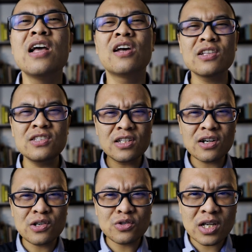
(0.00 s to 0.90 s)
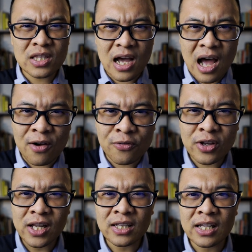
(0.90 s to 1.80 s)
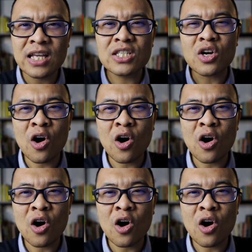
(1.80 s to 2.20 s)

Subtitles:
consider using the affiliate links